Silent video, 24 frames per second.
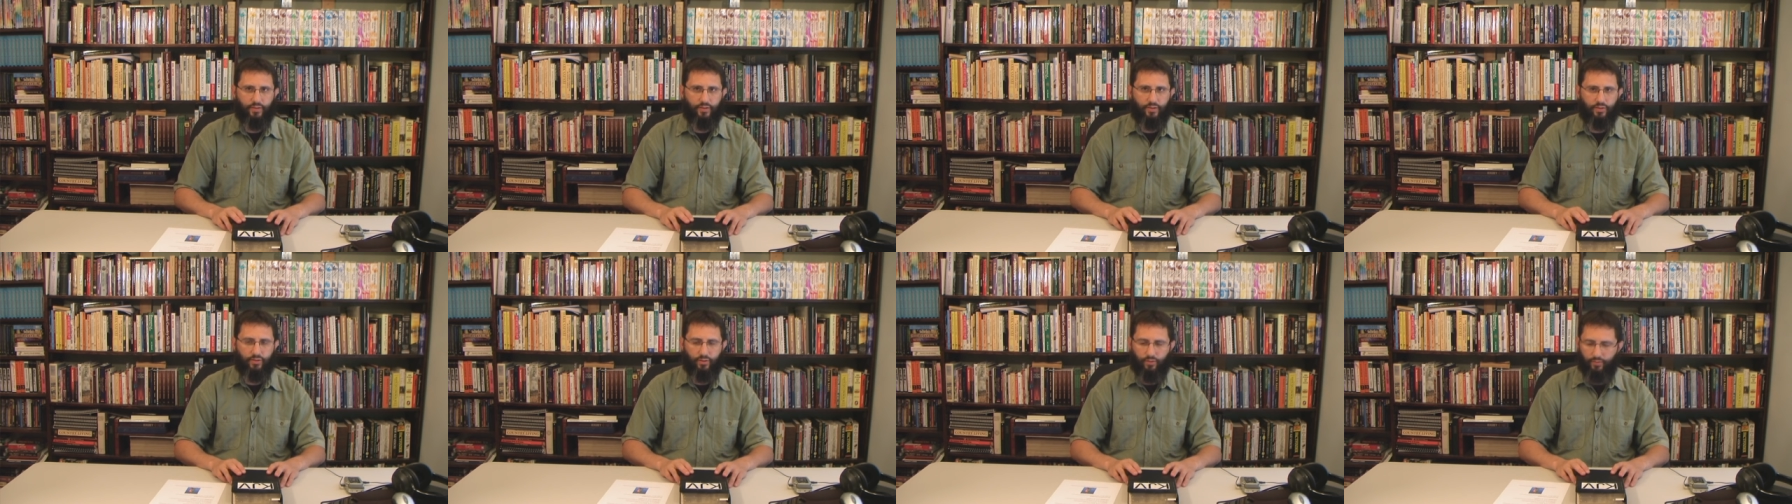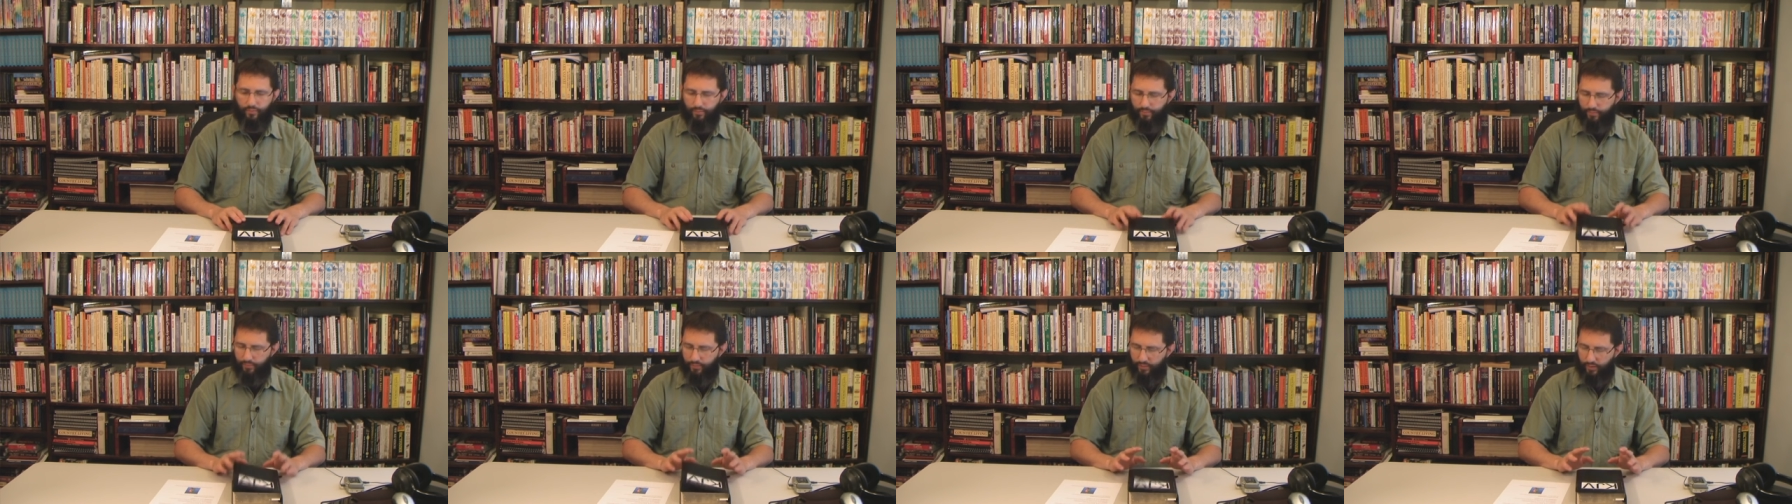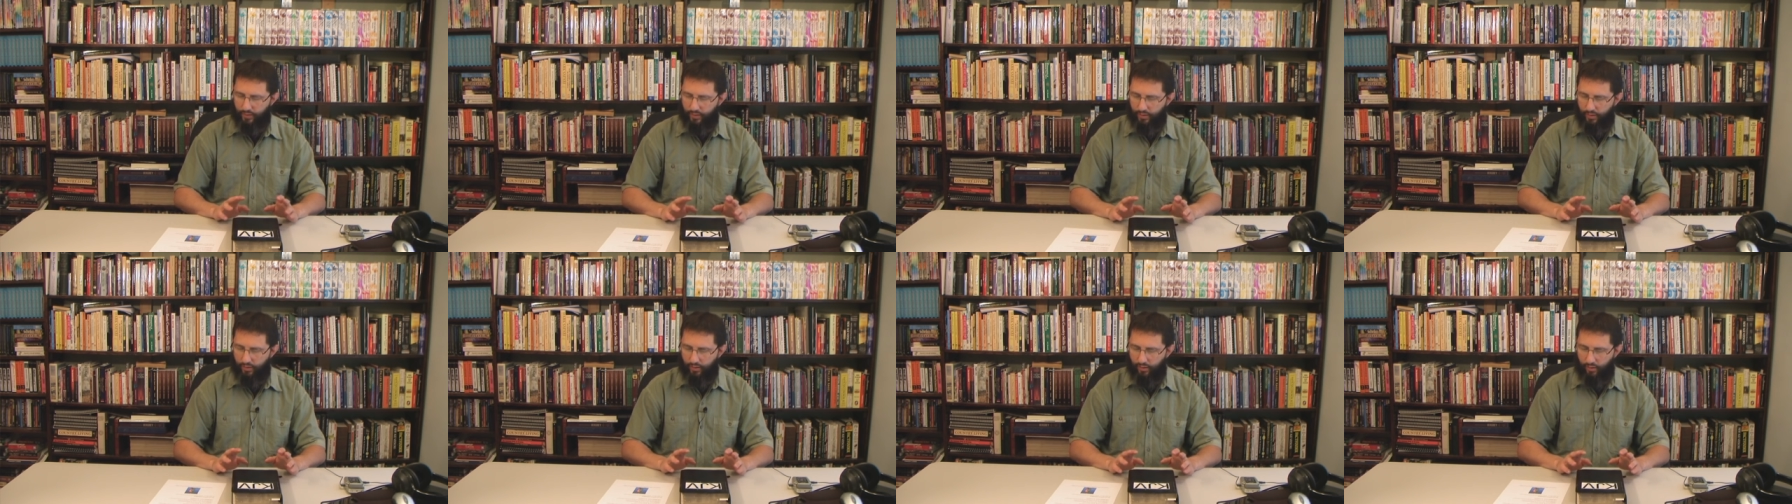So
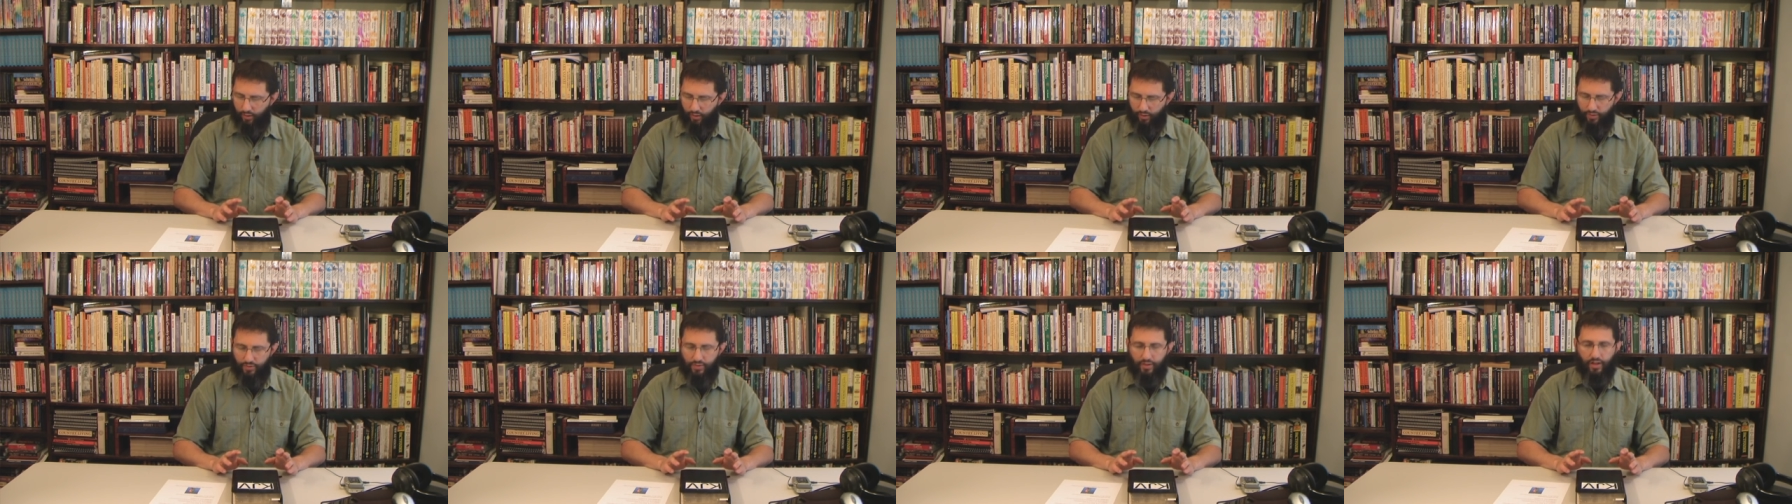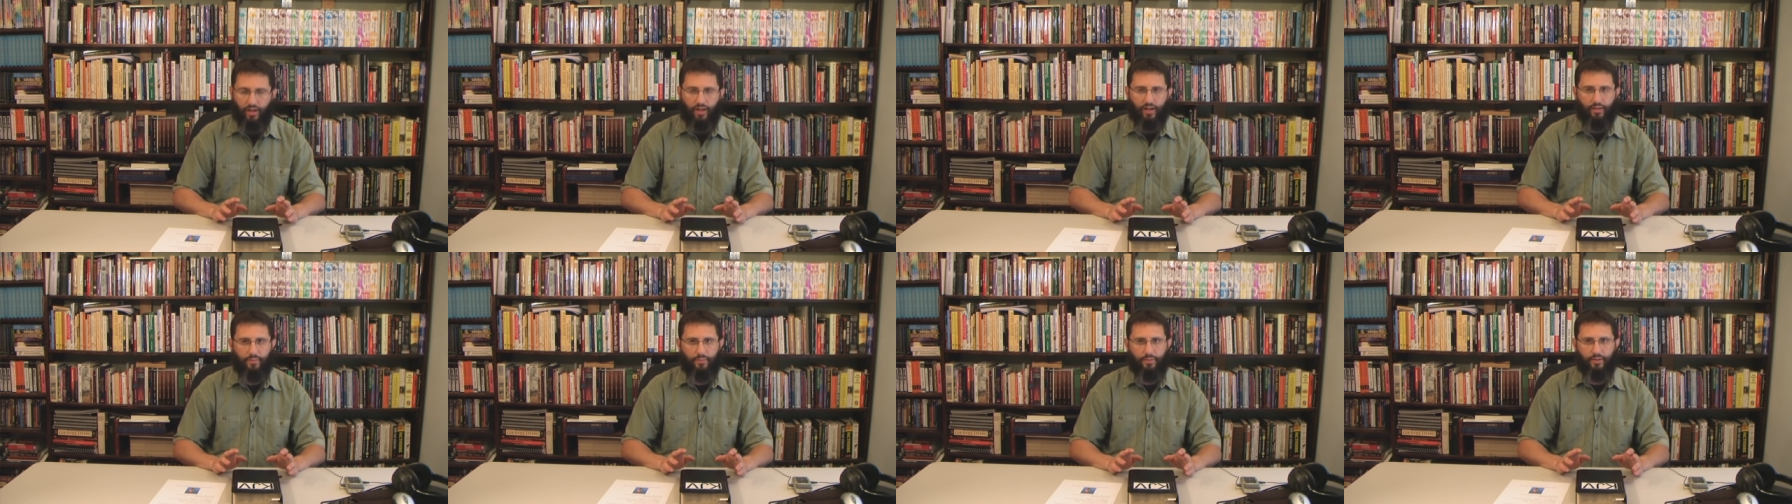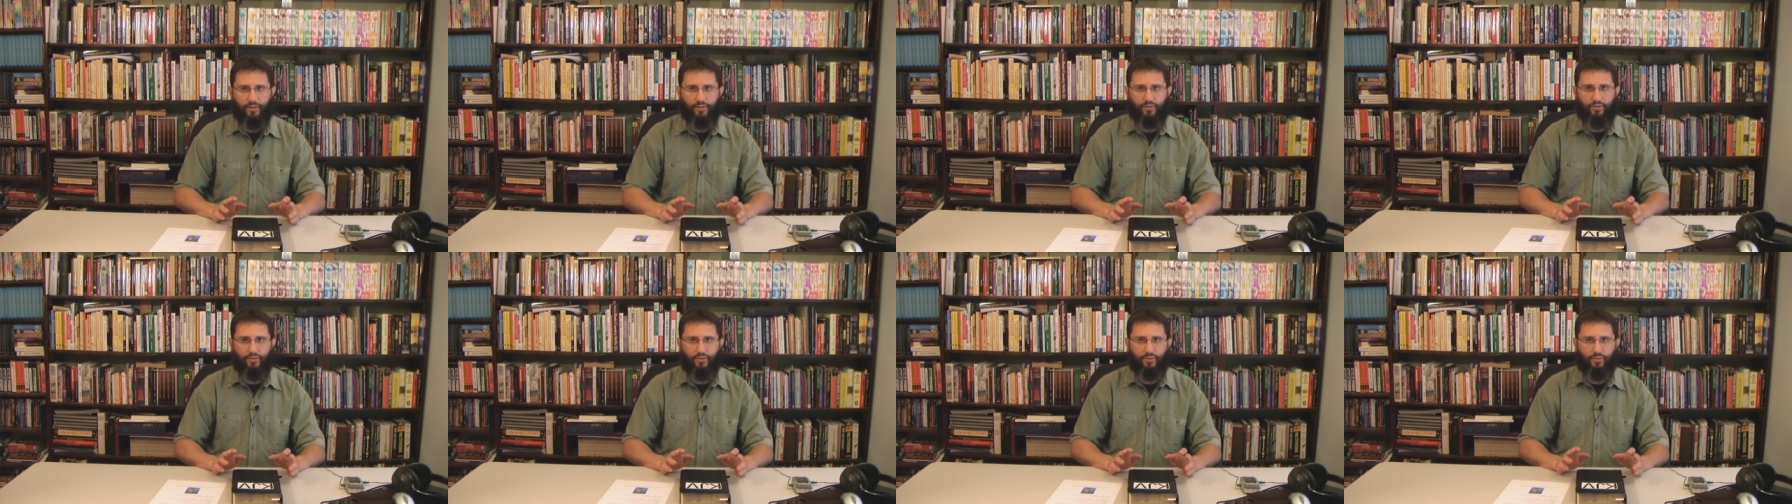our job
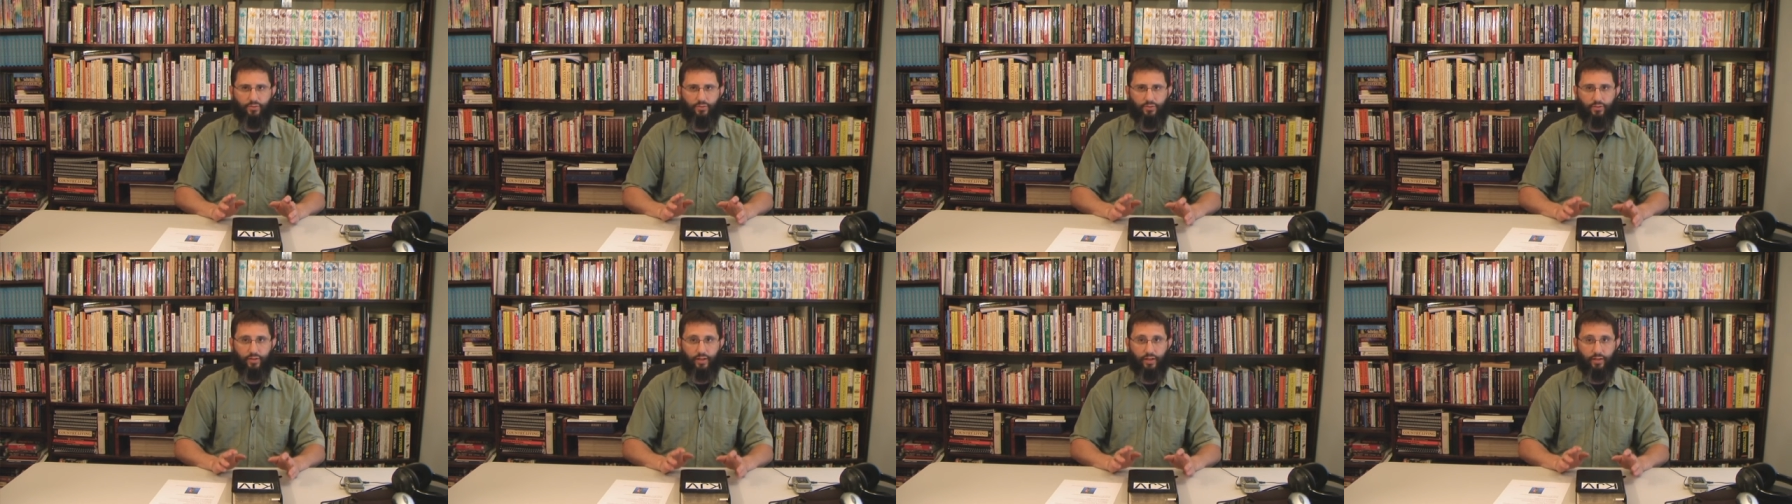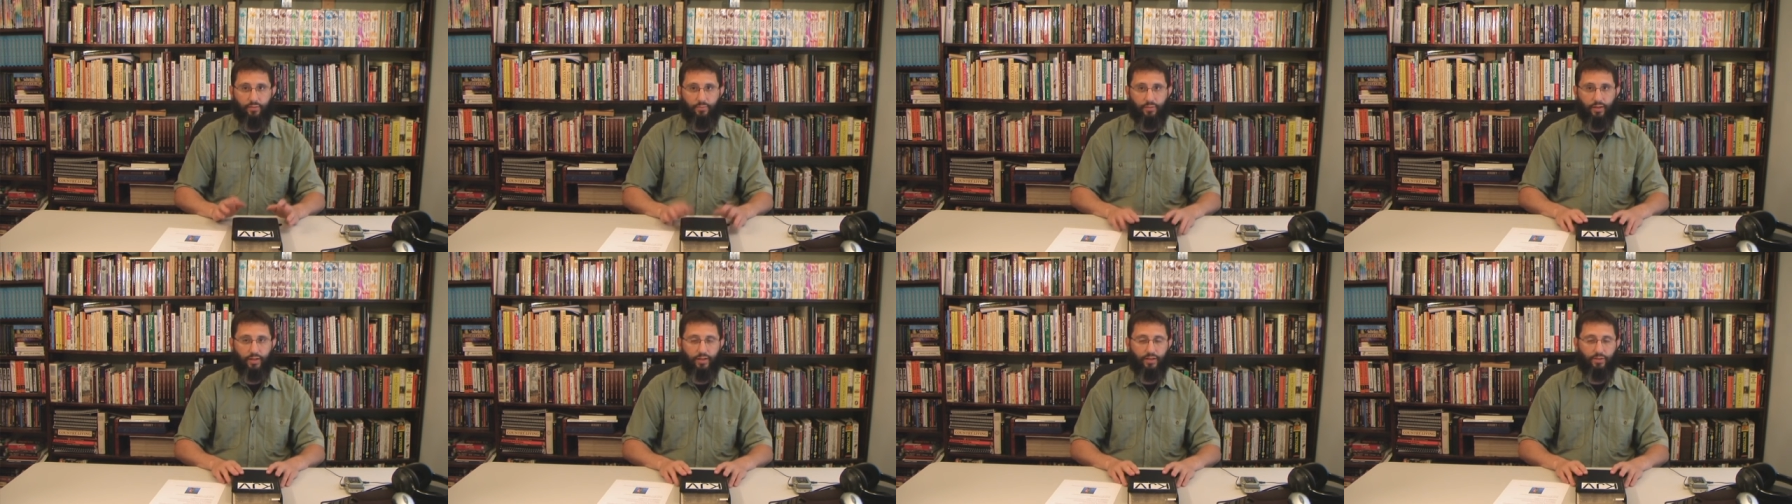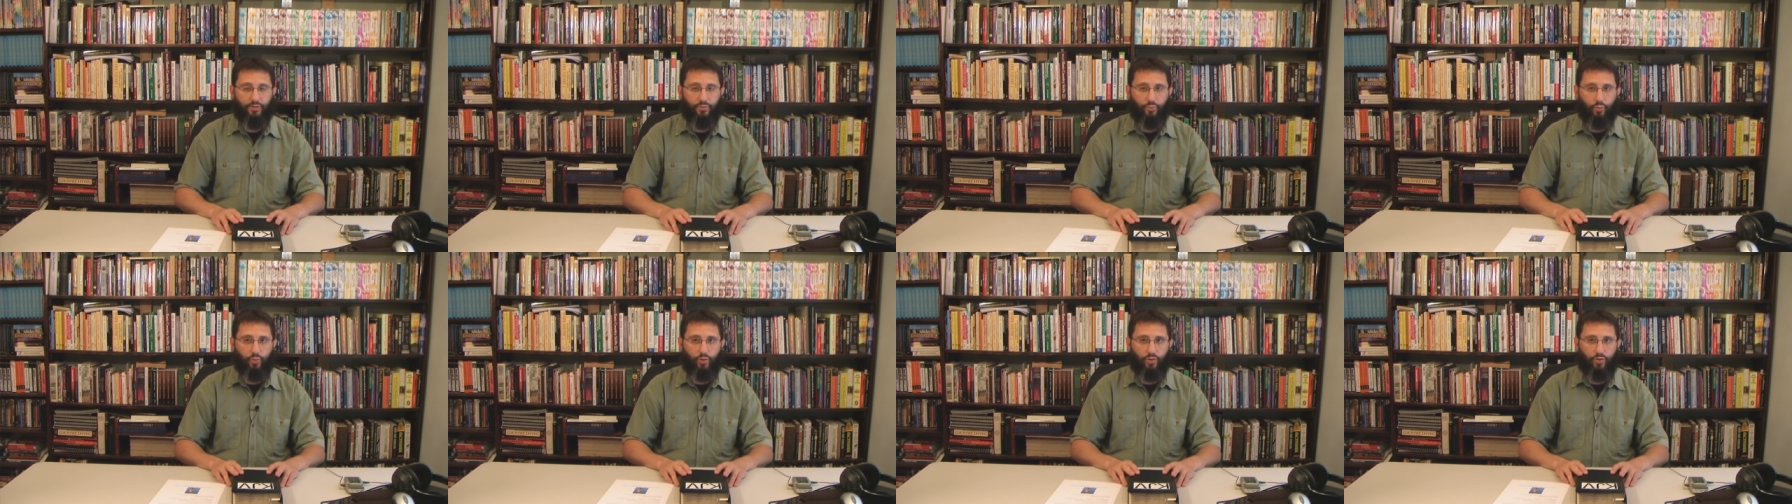is to stand by
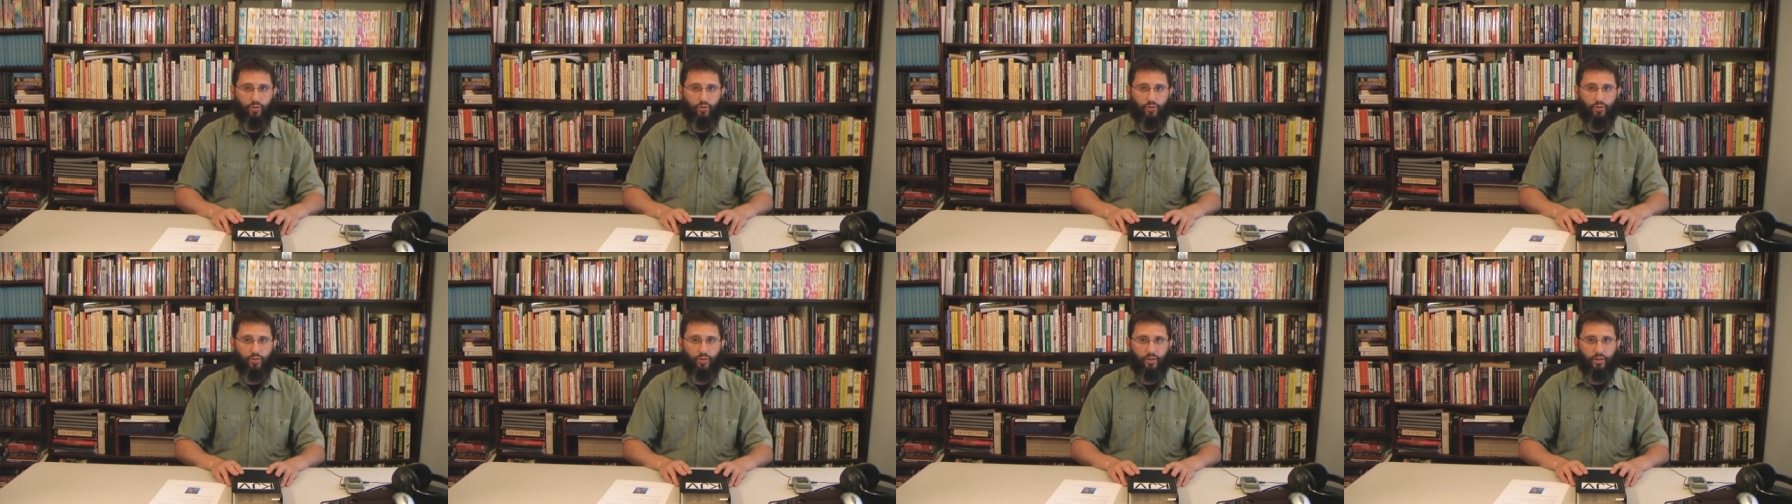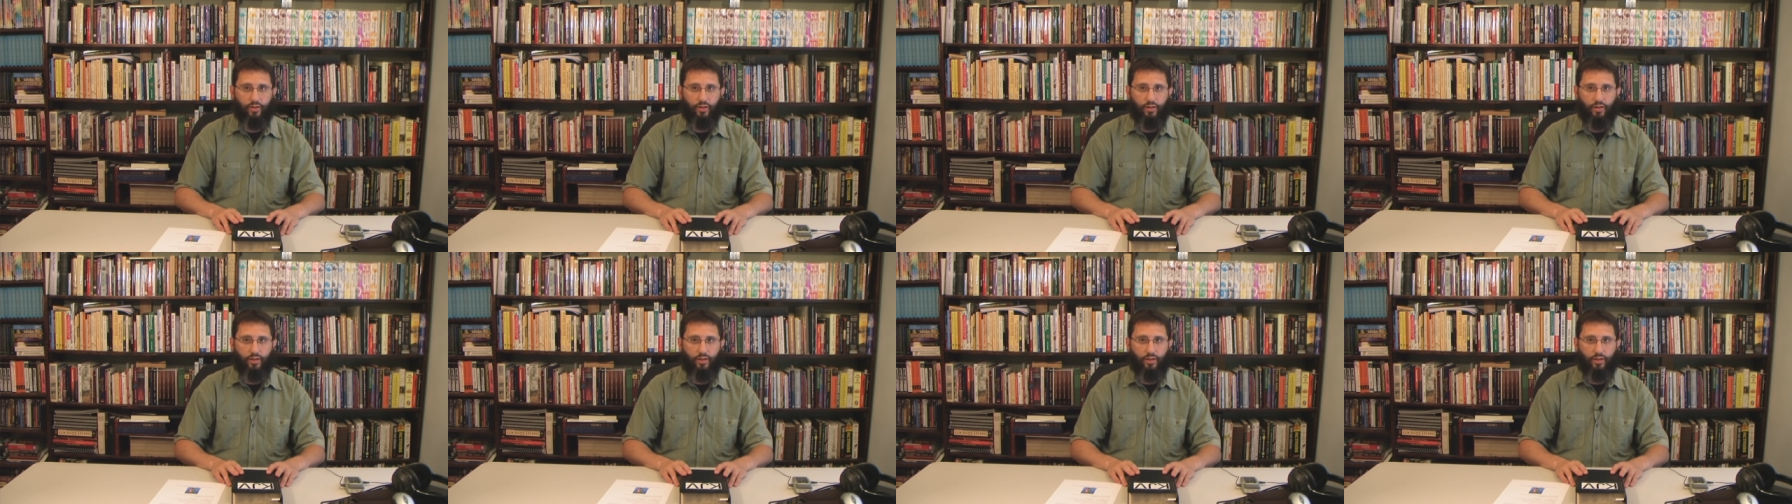his word